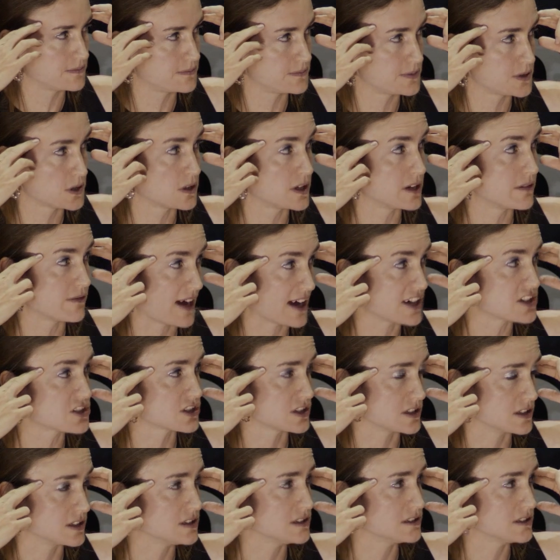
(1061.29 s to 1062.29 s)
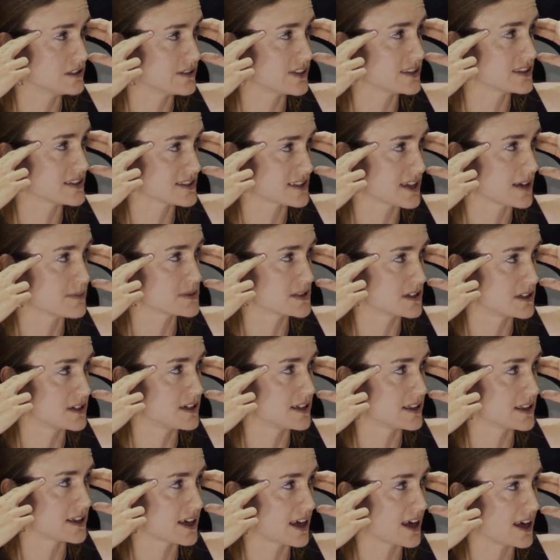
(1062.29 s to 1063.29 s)
purely rational. I think that's
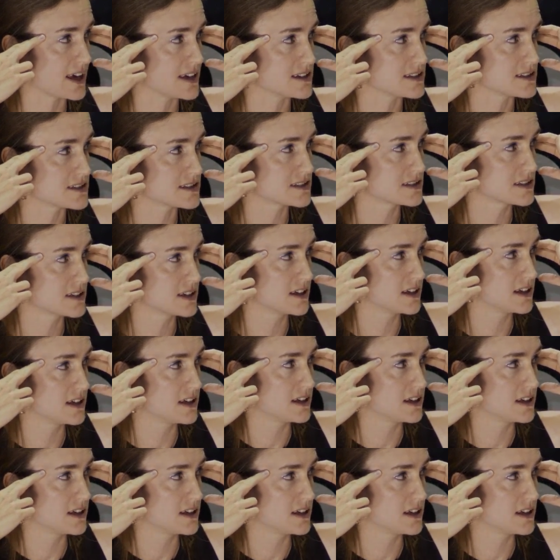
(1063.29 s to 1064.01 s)
absolutely the case.